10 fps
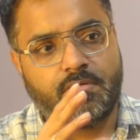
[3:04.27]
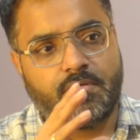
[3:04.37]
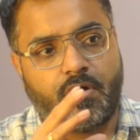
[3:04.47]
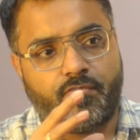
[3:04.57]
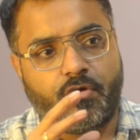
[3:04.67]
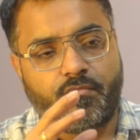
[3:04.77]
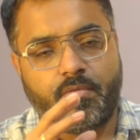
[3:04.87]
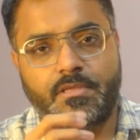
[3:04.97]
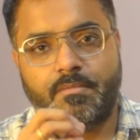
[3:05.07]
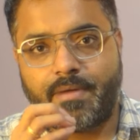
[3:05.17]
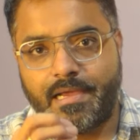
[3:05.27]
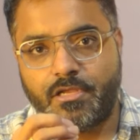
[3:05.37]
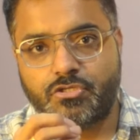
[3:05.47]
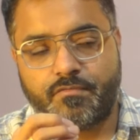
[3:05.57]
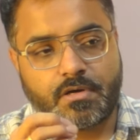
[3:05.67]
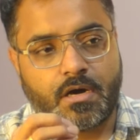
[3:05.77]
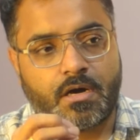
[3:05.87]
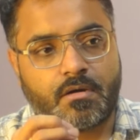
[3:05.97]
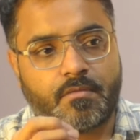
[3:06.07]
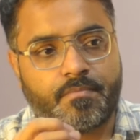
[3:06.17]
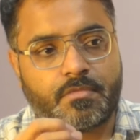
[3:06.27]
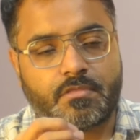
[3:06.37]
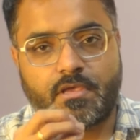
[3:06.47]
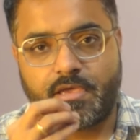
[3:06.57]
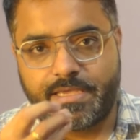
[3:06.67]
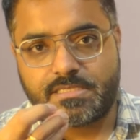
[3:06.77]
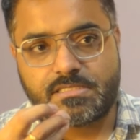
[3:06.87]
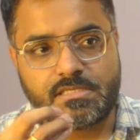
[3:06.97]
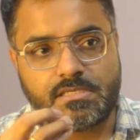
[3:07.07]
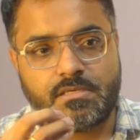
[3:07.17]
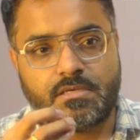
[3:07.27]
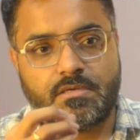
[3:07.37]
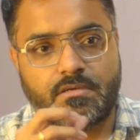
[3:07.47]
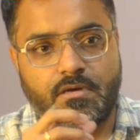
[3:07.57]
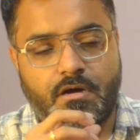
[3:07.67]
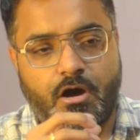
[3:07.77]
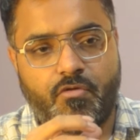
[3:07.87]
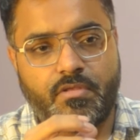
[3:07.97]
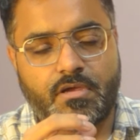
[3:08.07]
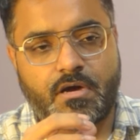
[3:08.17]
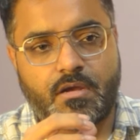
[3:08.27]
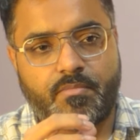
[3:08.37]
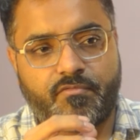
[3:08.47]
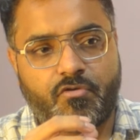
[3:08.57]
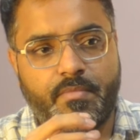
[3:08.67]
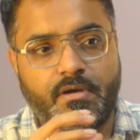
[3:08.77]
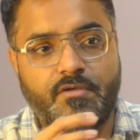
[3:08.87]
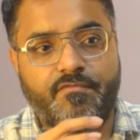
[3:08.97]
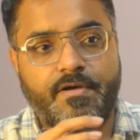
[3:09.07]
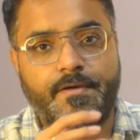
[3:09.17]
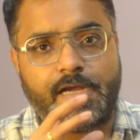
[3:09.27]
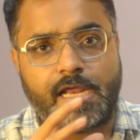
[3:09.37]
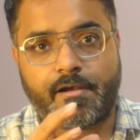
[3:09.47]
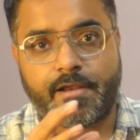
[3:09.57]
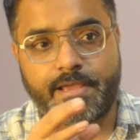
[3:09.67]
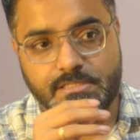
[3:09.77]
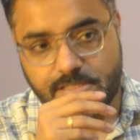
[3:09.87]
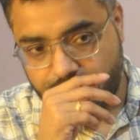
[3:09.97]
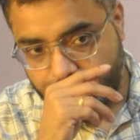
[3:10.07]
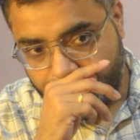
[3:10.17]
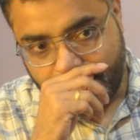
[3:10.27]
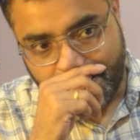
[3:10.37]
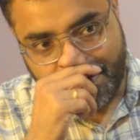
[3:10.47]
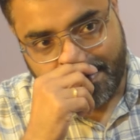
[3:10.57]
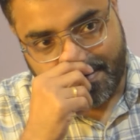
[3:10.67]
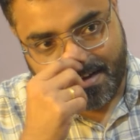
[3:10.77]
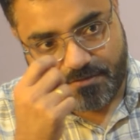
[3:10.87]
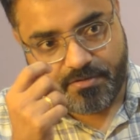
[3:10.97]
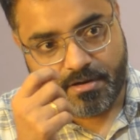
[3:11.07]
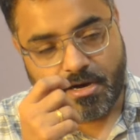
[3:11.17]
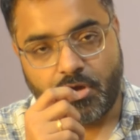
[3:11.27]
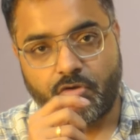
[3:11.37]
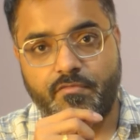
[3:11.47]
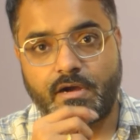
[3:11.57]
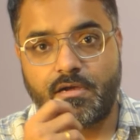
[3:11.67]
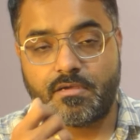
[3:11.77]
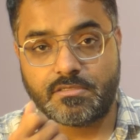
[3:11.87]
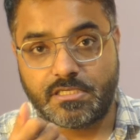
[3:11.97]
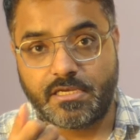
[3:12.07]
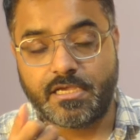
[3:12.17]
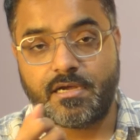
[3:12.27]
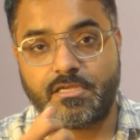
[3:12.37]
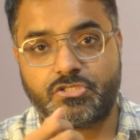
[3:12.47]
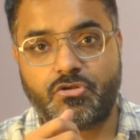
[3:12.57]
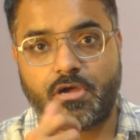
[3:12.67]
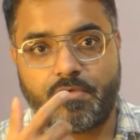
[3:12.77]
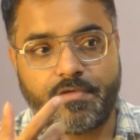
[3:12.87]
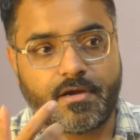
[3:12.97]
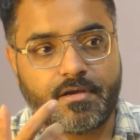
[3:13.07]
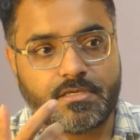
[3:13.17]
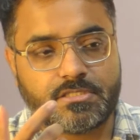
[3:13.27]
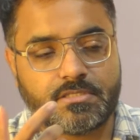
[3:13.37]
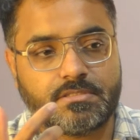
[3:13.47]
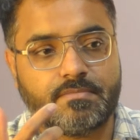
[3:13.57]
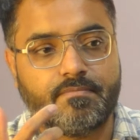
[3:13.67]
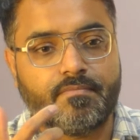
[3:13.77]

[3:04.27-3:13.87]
what will be the mileage of car, the AC, how will the car perform in different terrains and different kind of city condition or highway conditions.